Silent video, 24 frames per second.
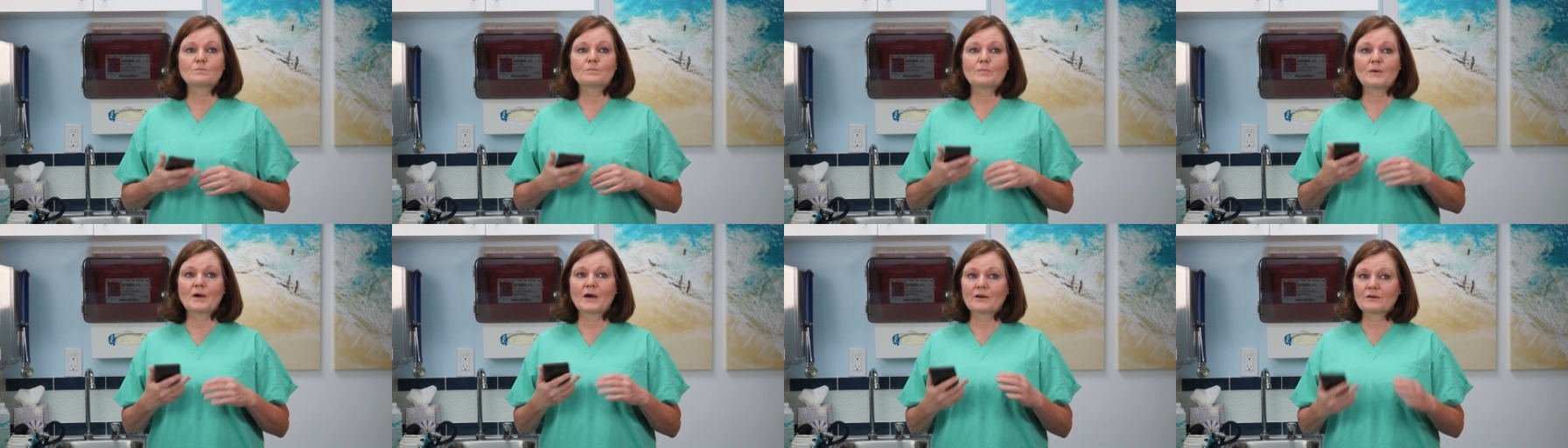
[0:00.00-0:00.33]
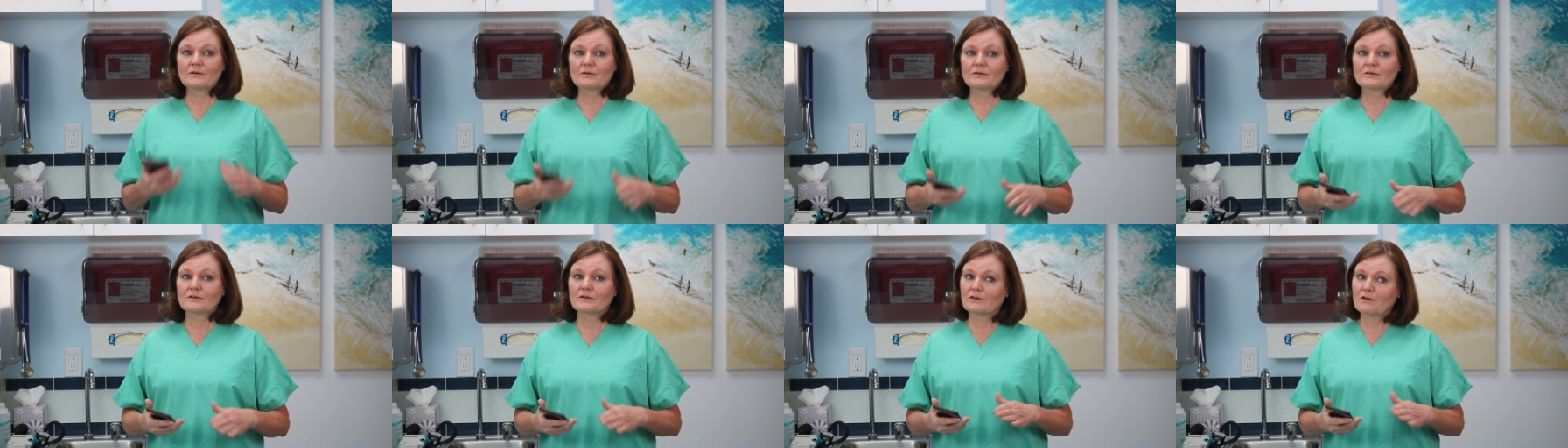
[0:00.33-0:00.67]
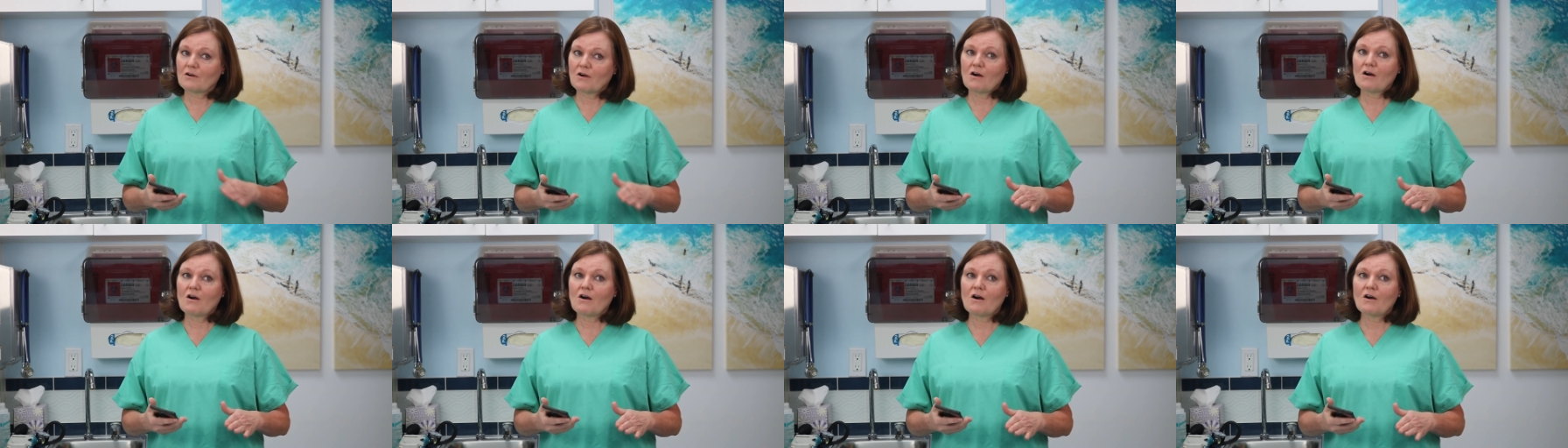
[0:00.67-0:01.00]
better to
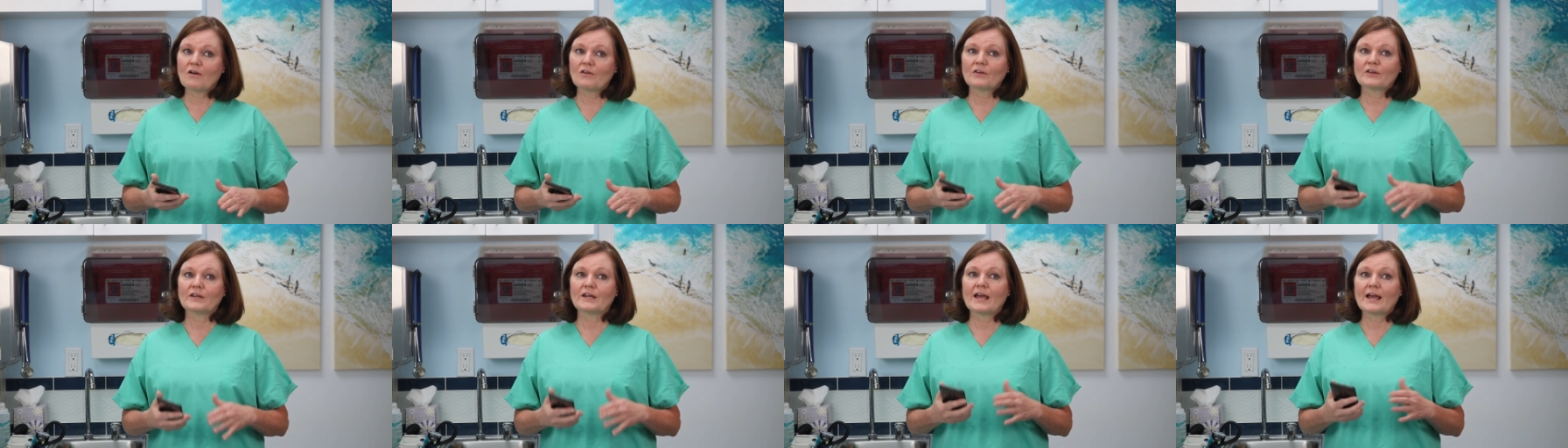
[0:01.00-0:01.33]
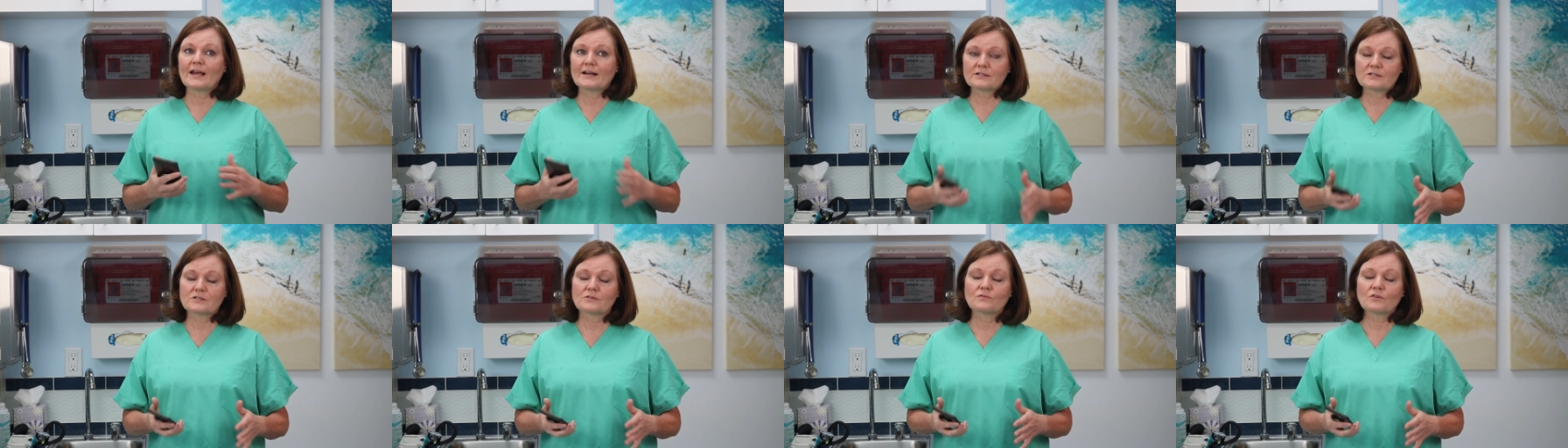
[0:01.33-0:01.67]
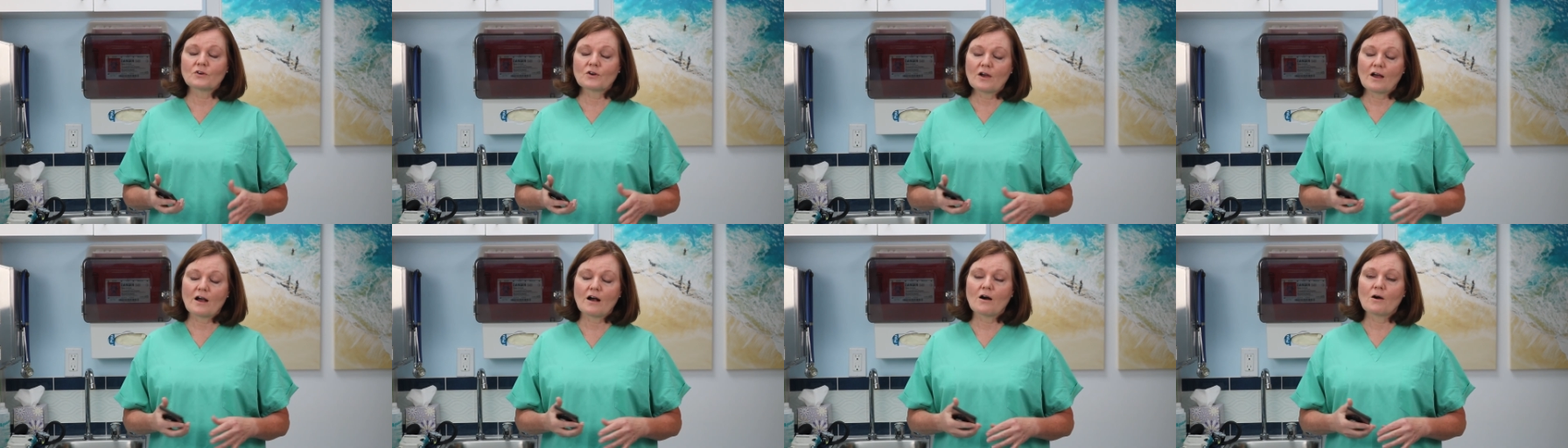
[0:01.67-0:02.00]
call and ask for
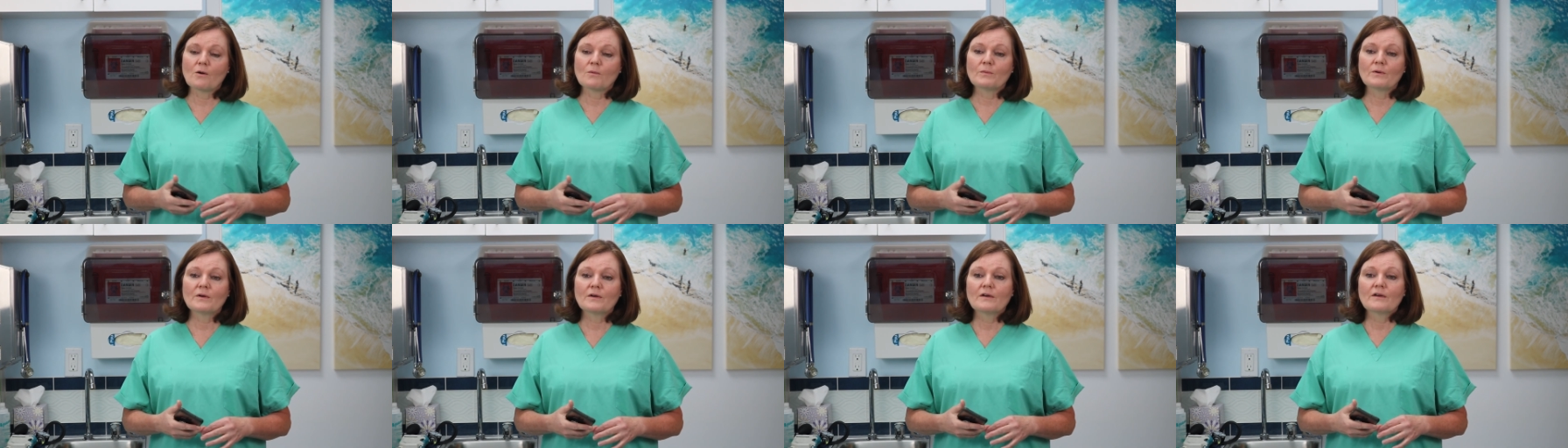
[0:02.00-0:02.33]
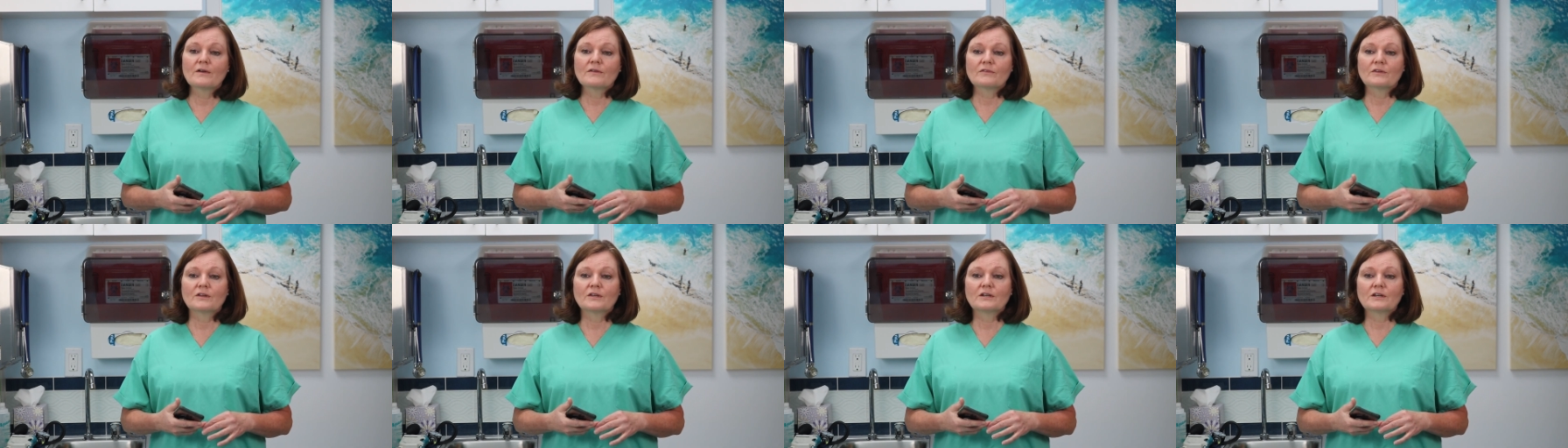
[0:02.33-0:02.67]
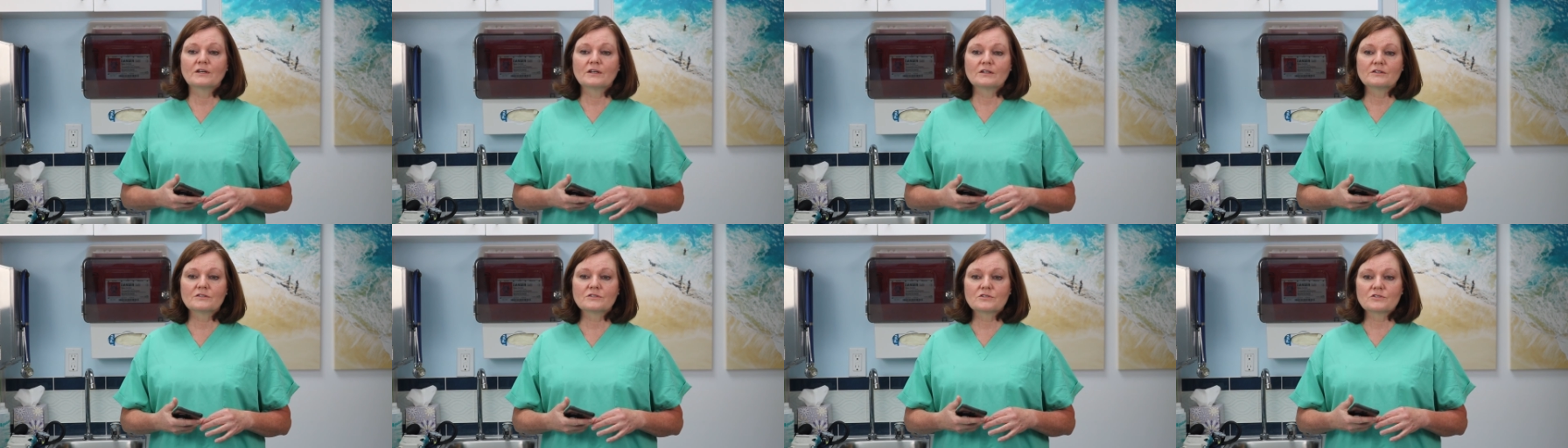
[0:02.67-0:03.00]
help than it
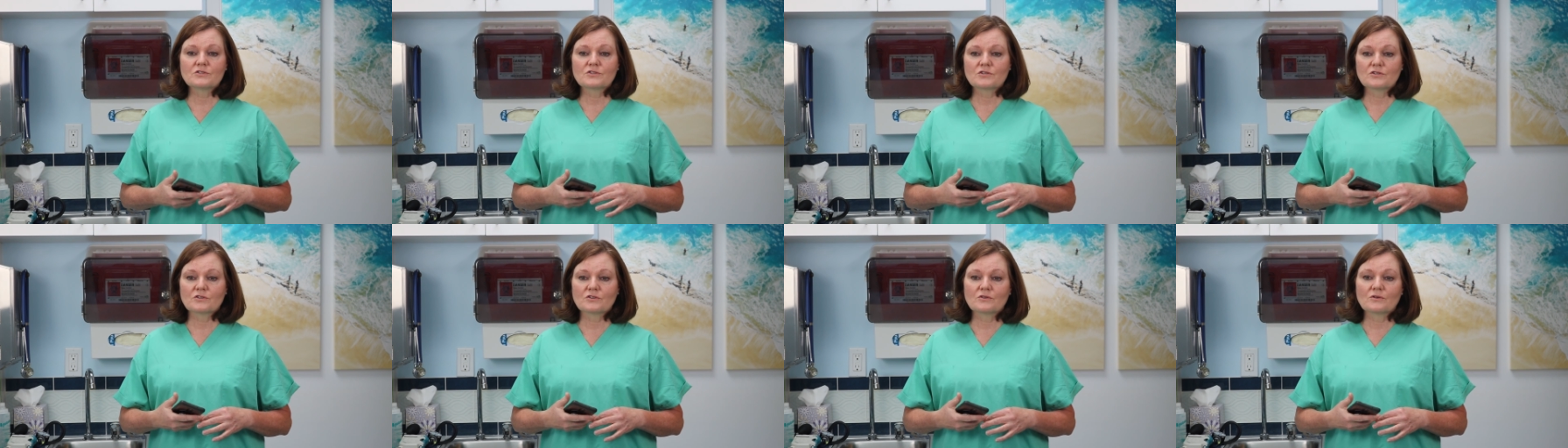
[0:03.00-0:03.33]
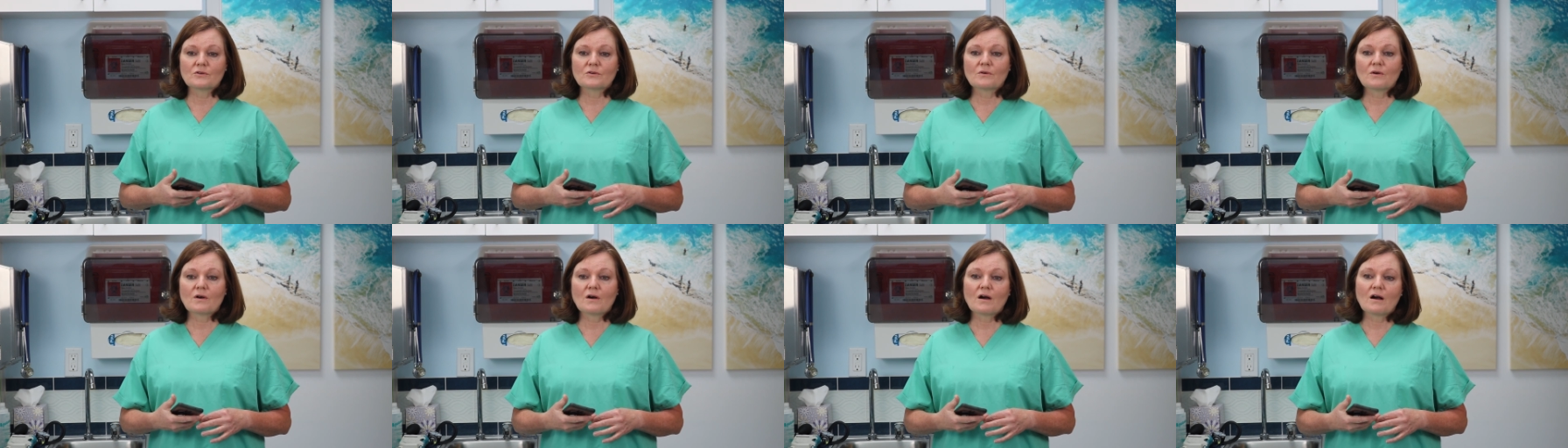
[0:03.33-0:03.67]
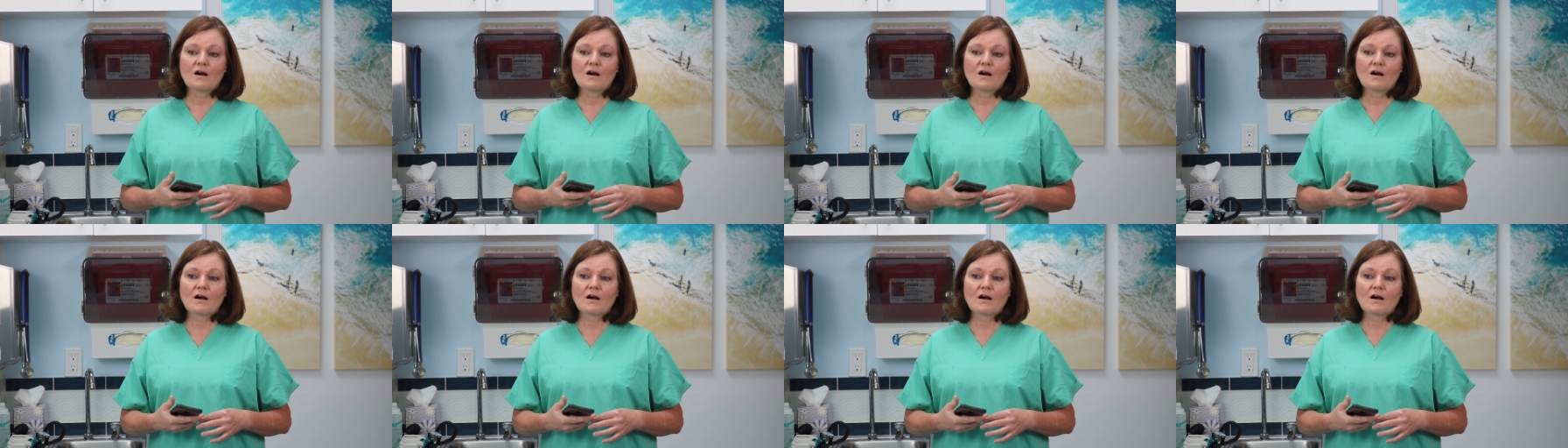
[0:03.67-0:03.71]
is to